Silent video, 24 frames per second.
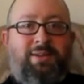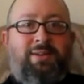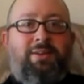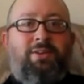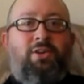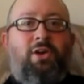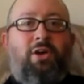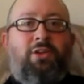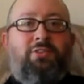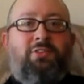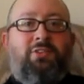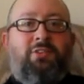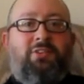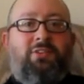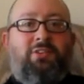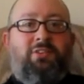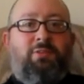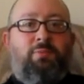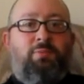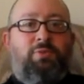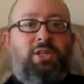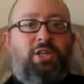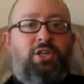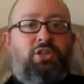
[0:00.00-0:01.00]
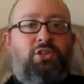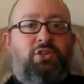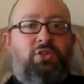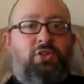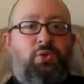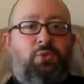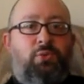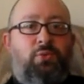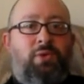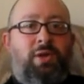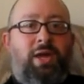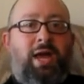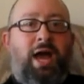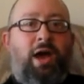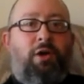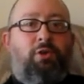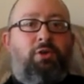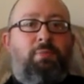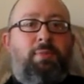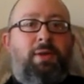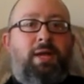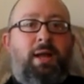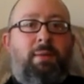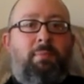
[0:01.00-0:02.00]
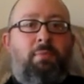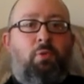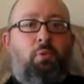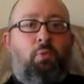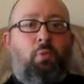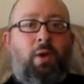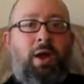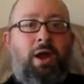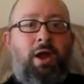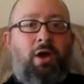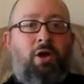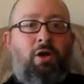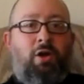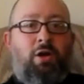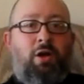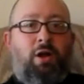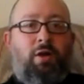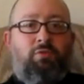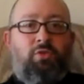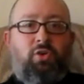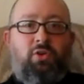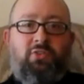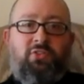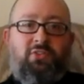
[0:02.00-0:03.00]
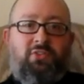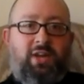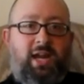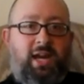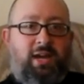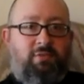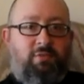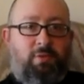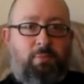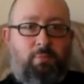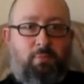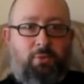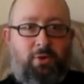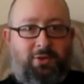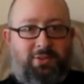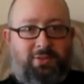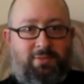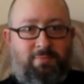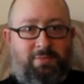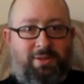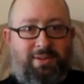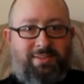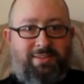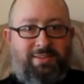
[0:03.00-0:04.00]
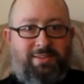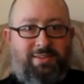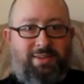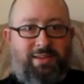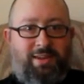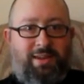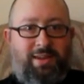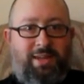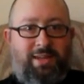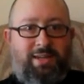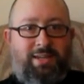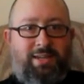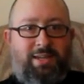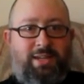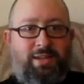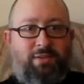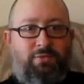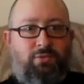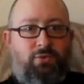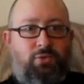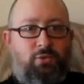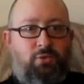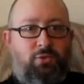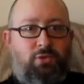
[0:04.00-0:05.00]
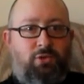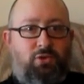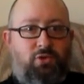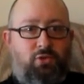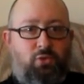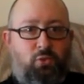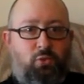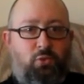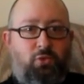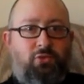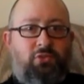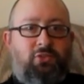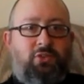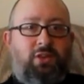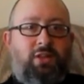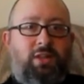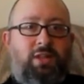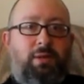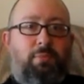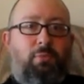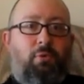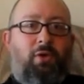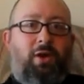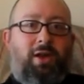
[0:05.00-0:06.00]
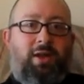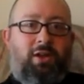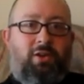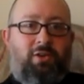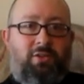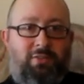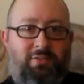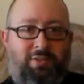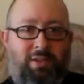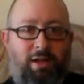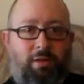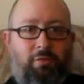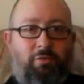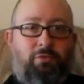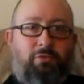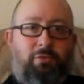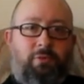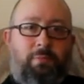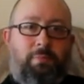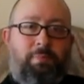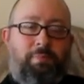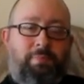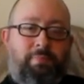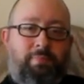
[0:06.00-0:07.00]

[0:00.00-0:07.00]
Gnosticism teaches you how to become aware of your state of imprisonment and gives you the tools to liberate yourself.